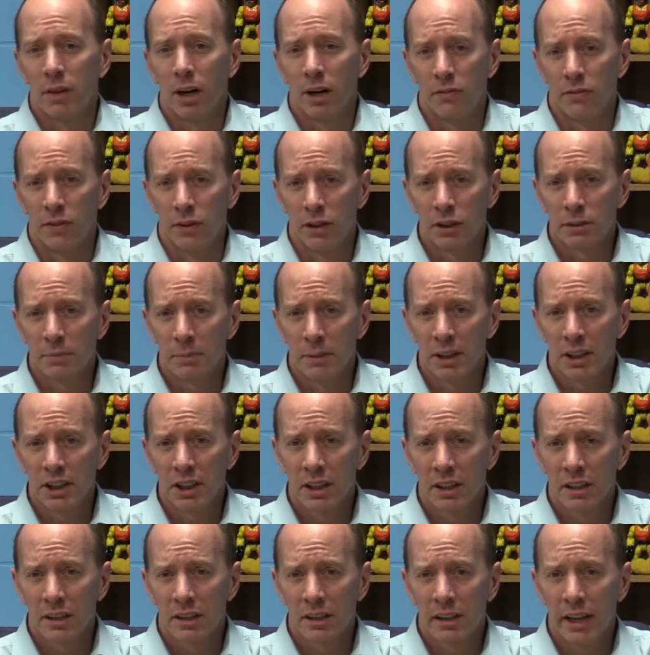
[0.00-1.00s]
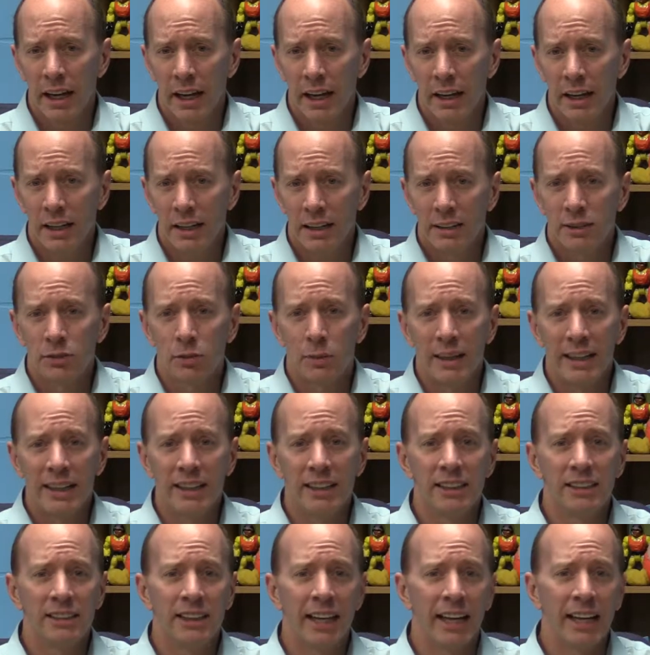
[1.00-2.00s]
Our first mission of the day is we
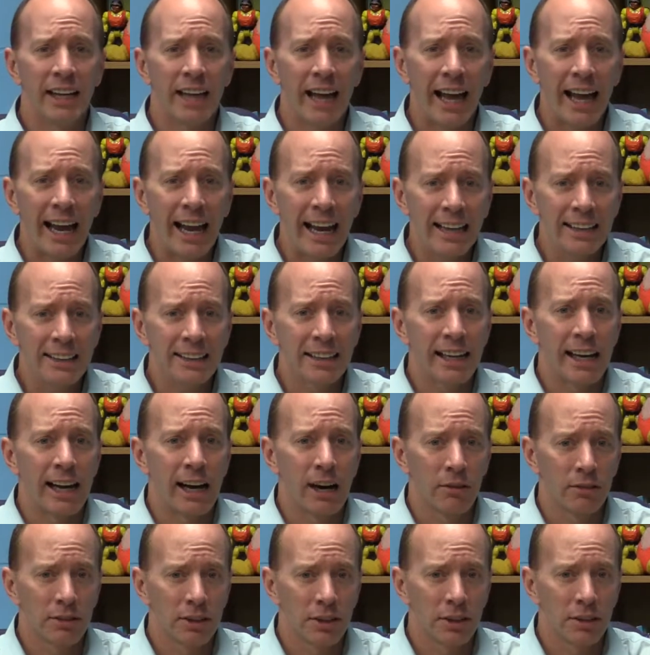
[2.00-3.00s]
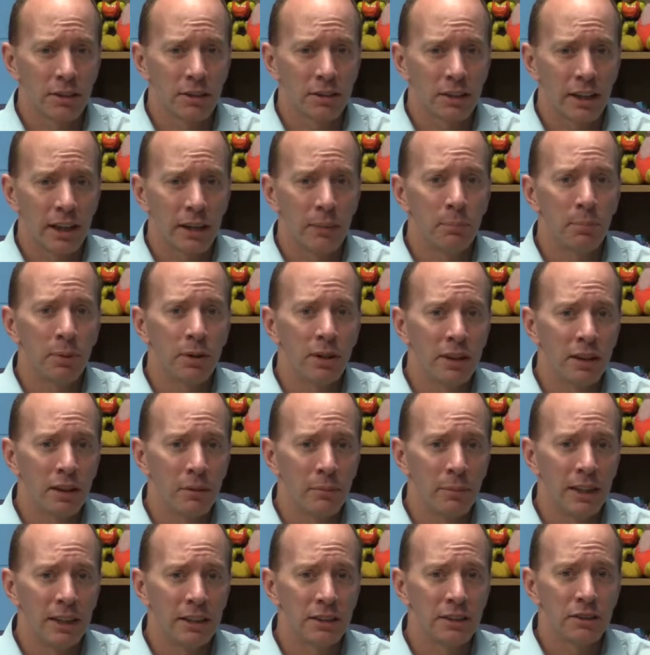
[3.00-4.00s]
need to take eight counters and put
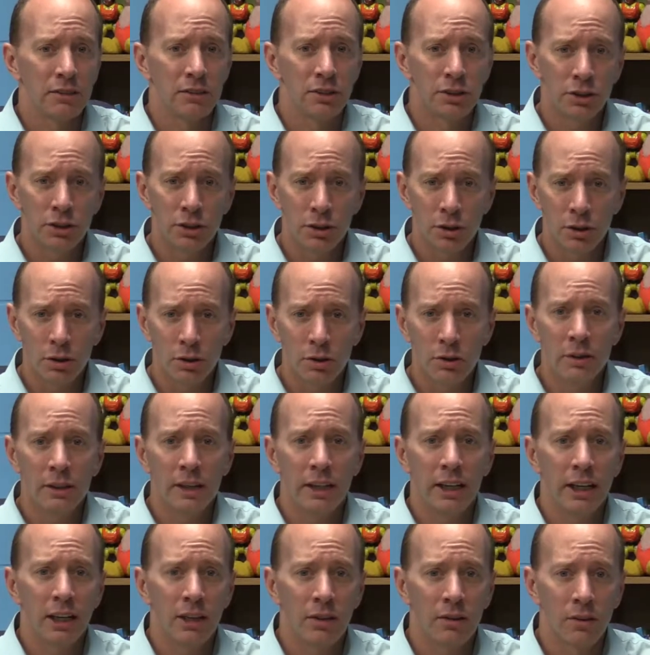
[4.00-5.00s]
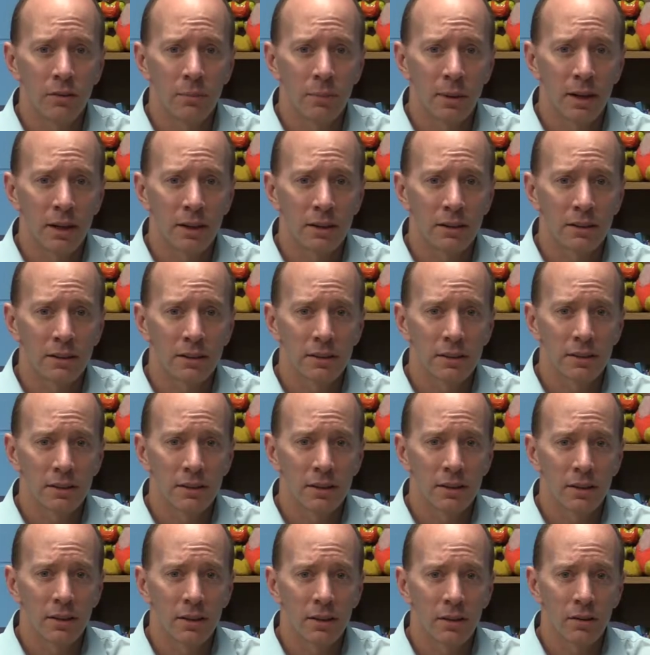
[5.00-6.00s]
them into two equal parts.
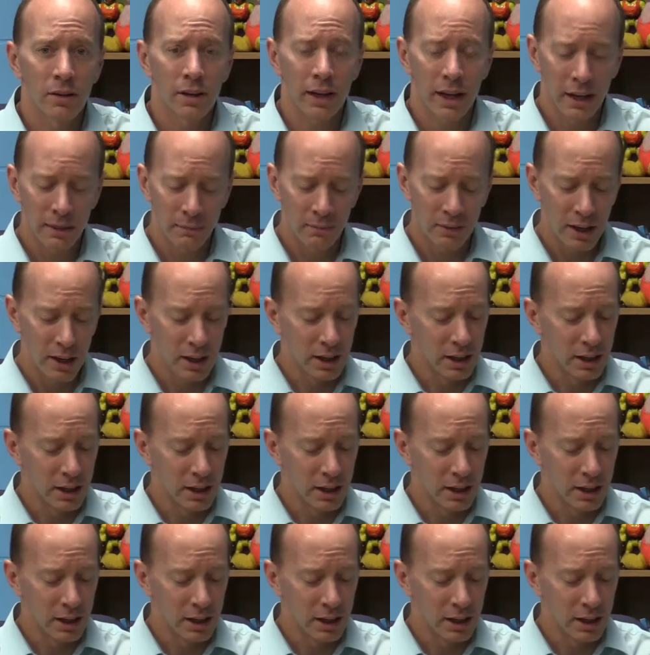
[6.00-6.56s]
Okay?